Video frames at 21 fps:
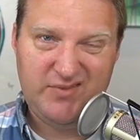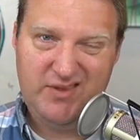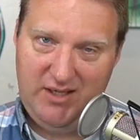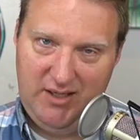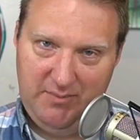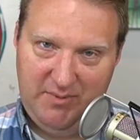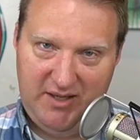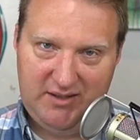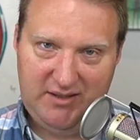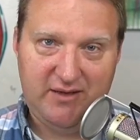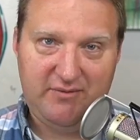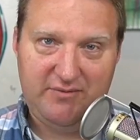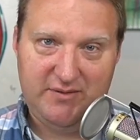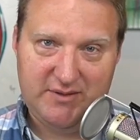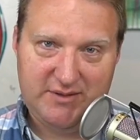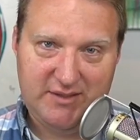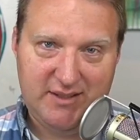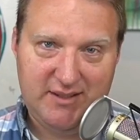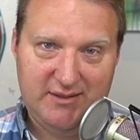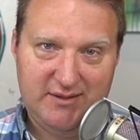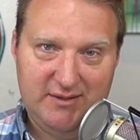Think about that
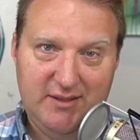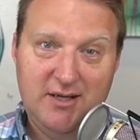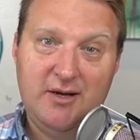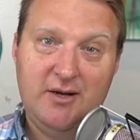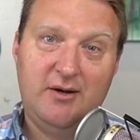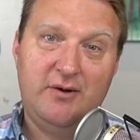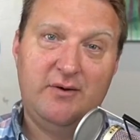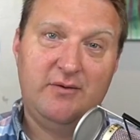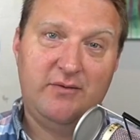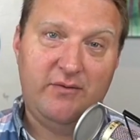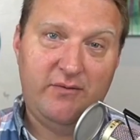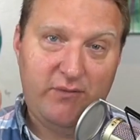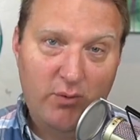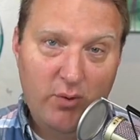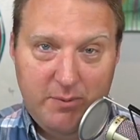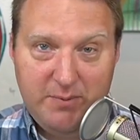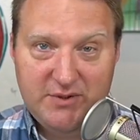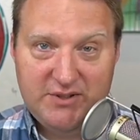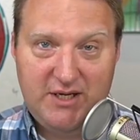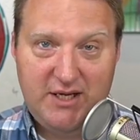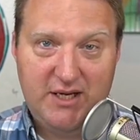for a second.
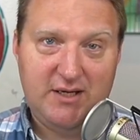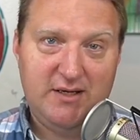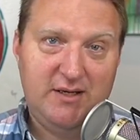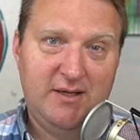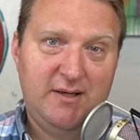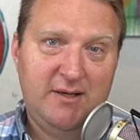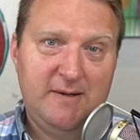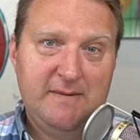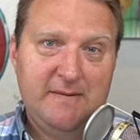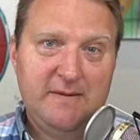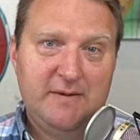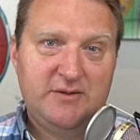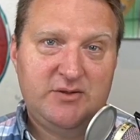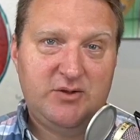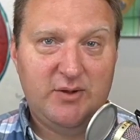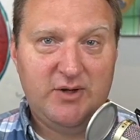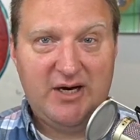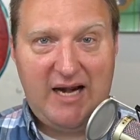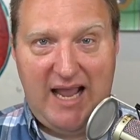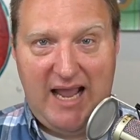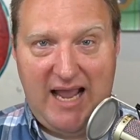Four percent
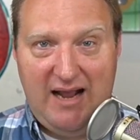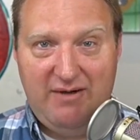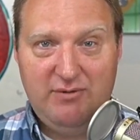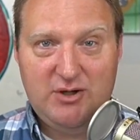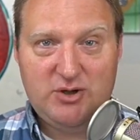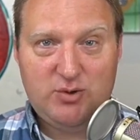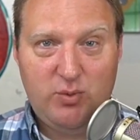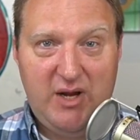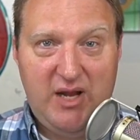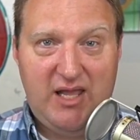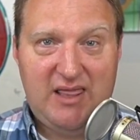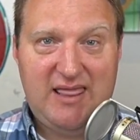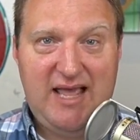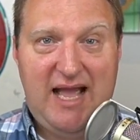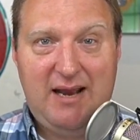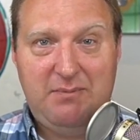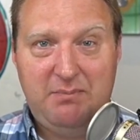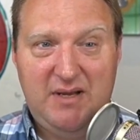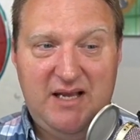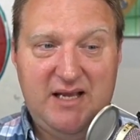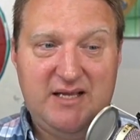so in an average week,
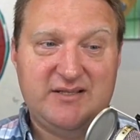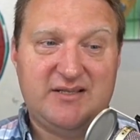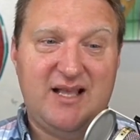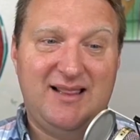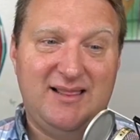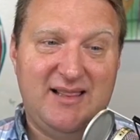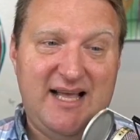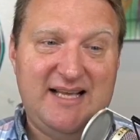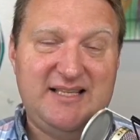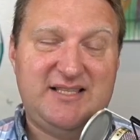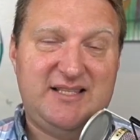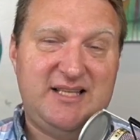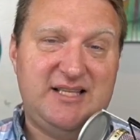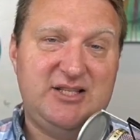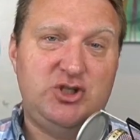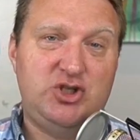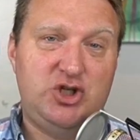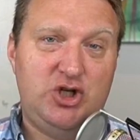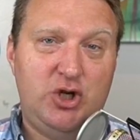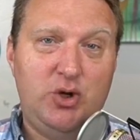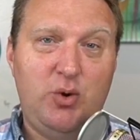that means less
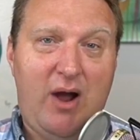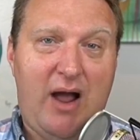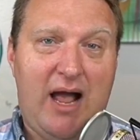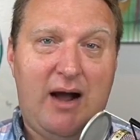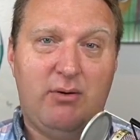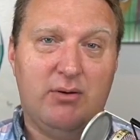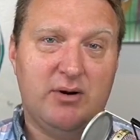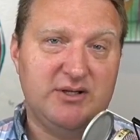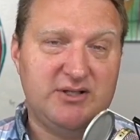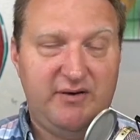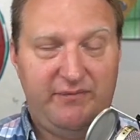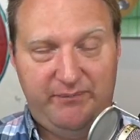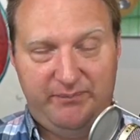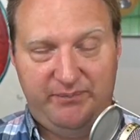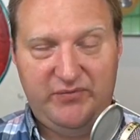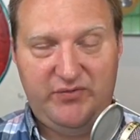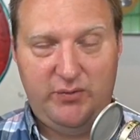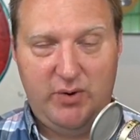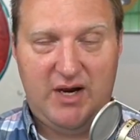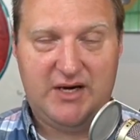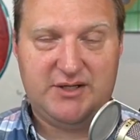than two hours if,
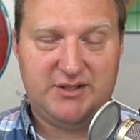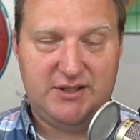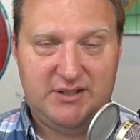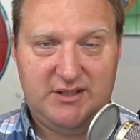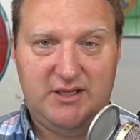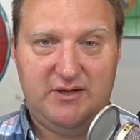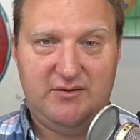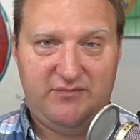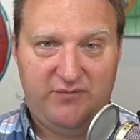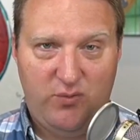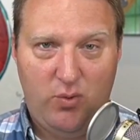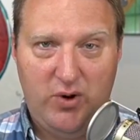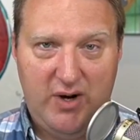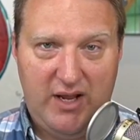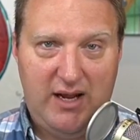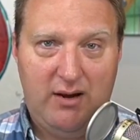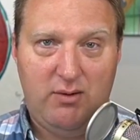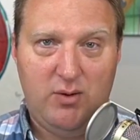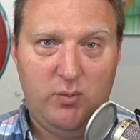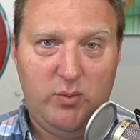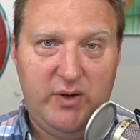if you actually did
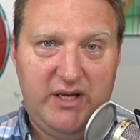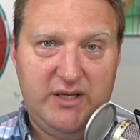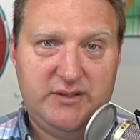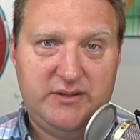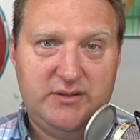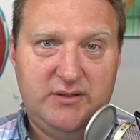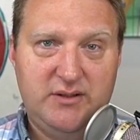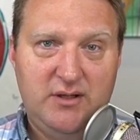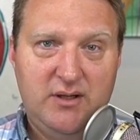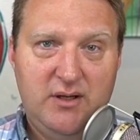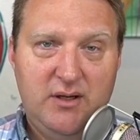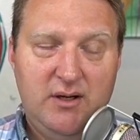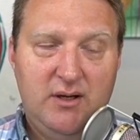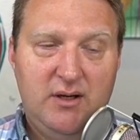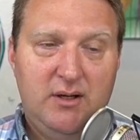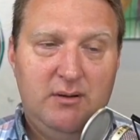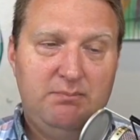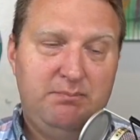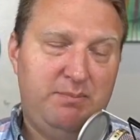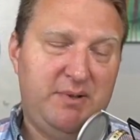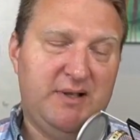40 hour weeks.
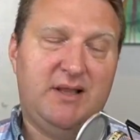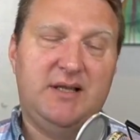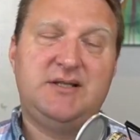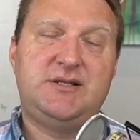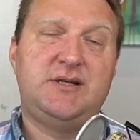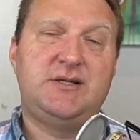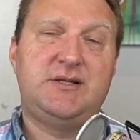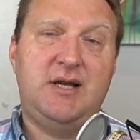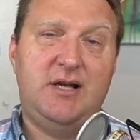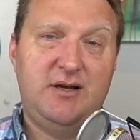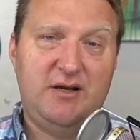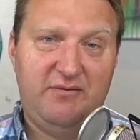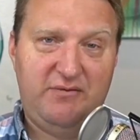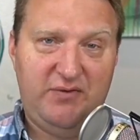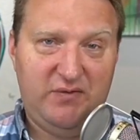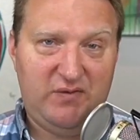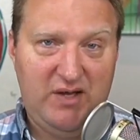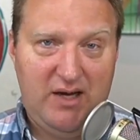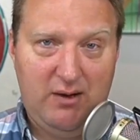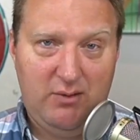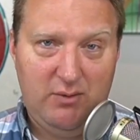But let's just say you did
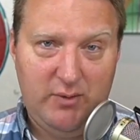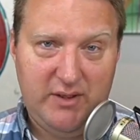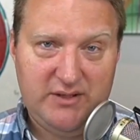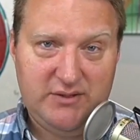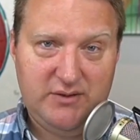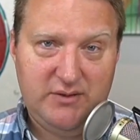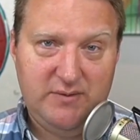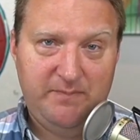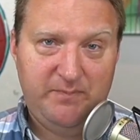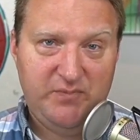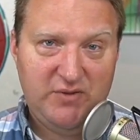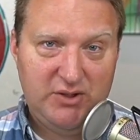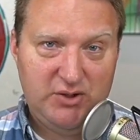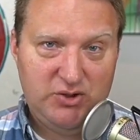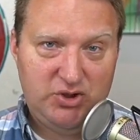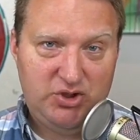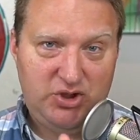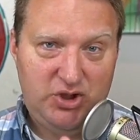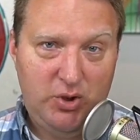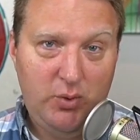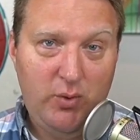50 hour weeks.
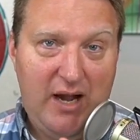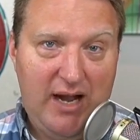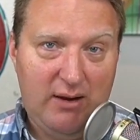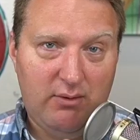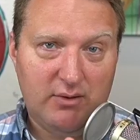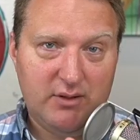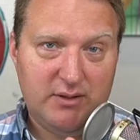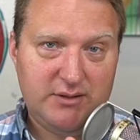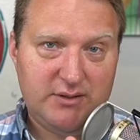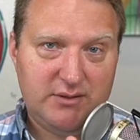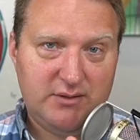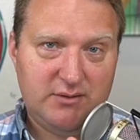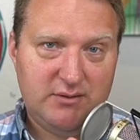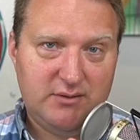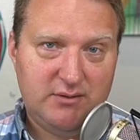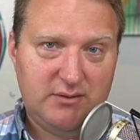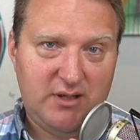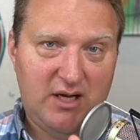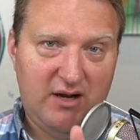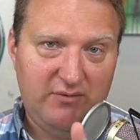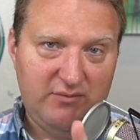Two hours
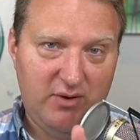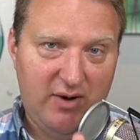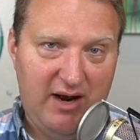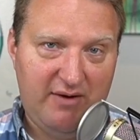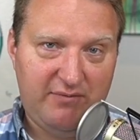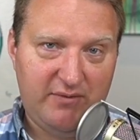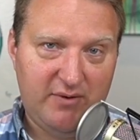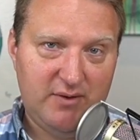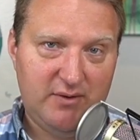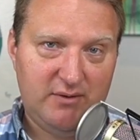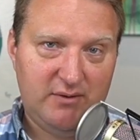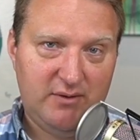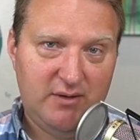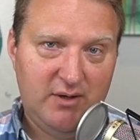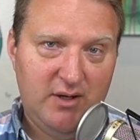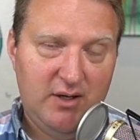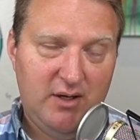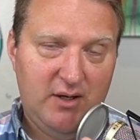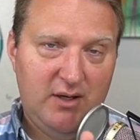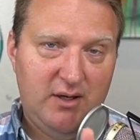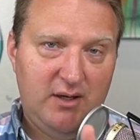of your effort
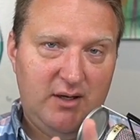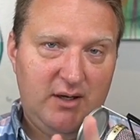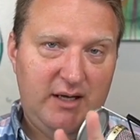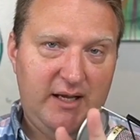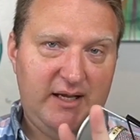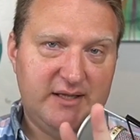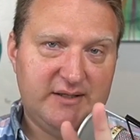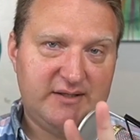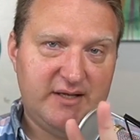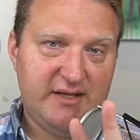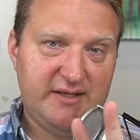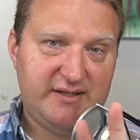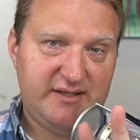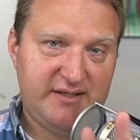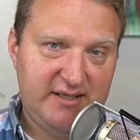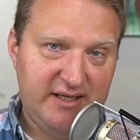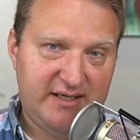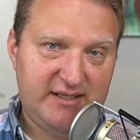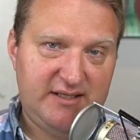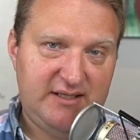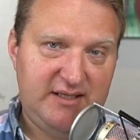is
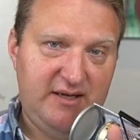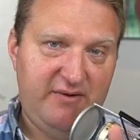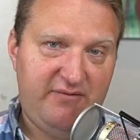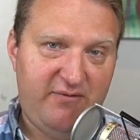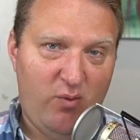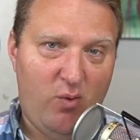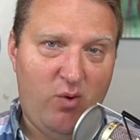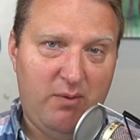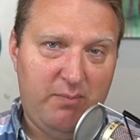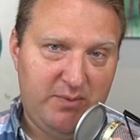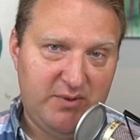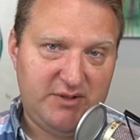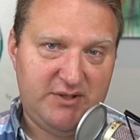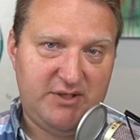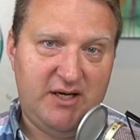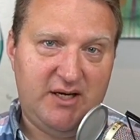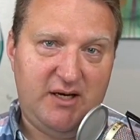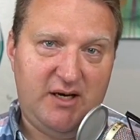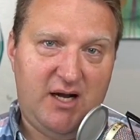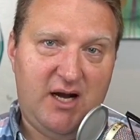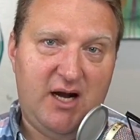
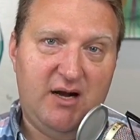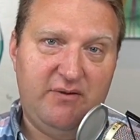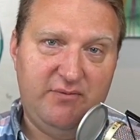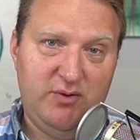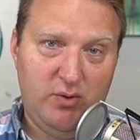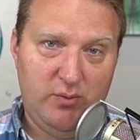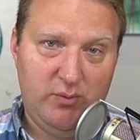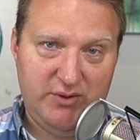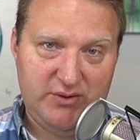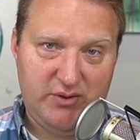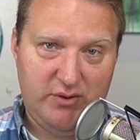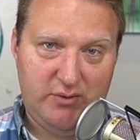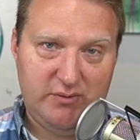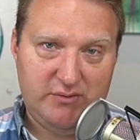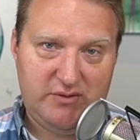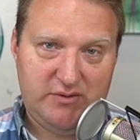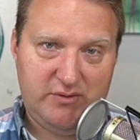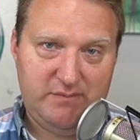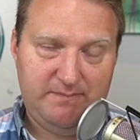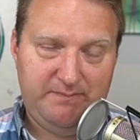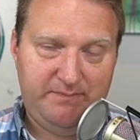64% of your
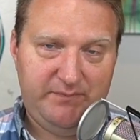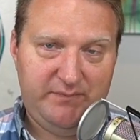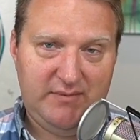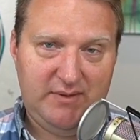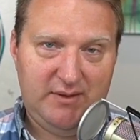results.